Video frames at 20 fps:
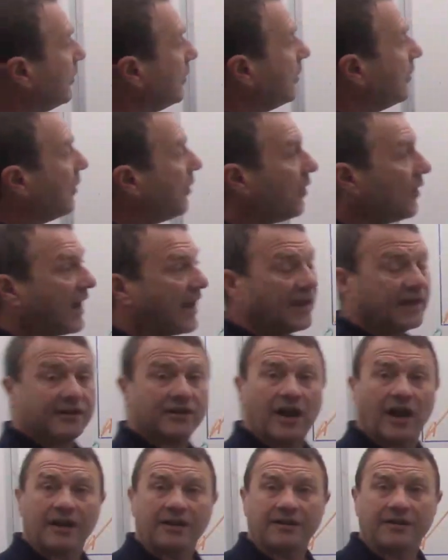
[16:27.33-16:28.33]
Okay,
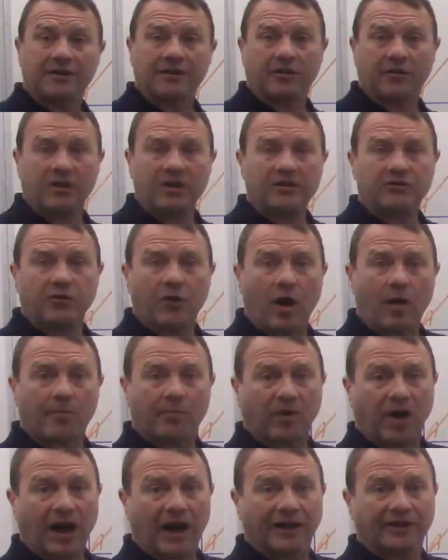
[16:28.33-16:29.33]
90-degree drop
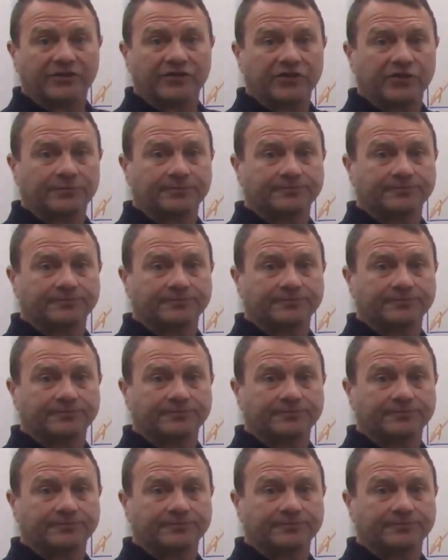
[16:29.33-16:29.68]
branch.